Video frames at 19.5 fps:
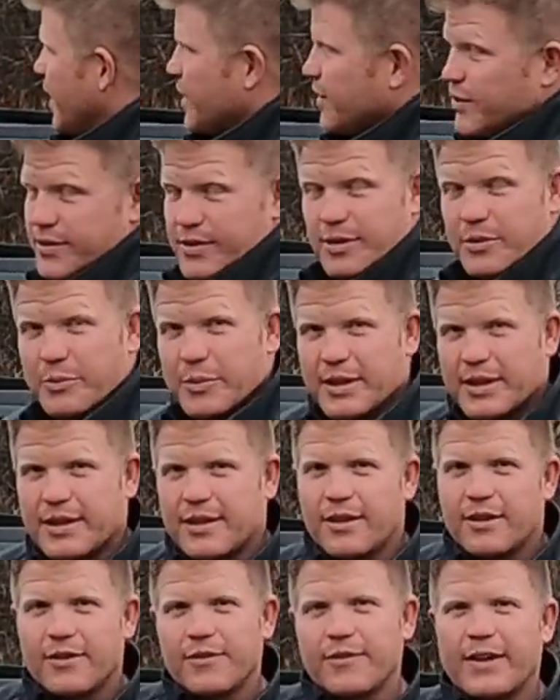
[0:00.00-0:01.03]
those are the
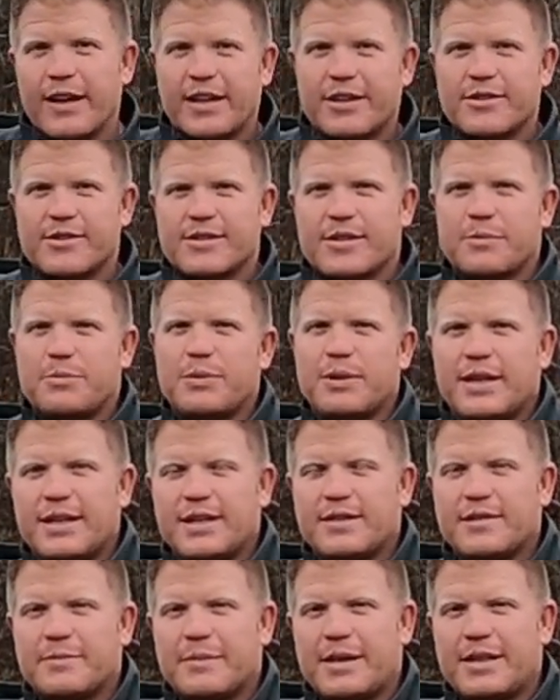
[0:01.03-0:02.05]
big factors that
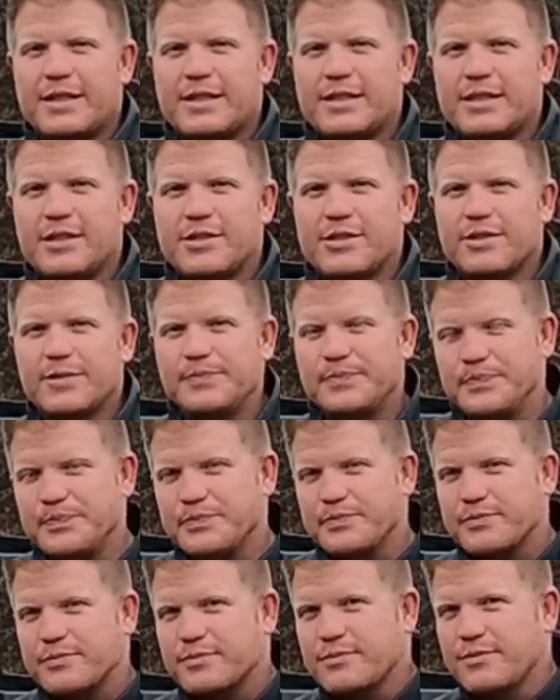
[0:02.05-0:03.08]
play into my decision.
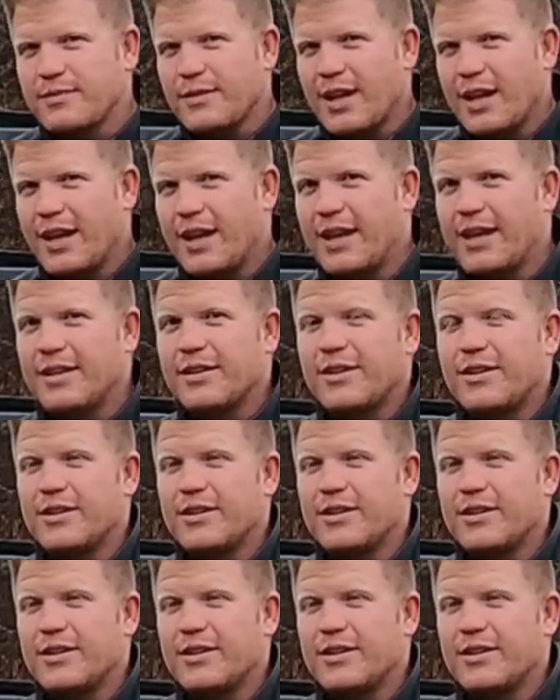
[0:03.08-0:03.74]
And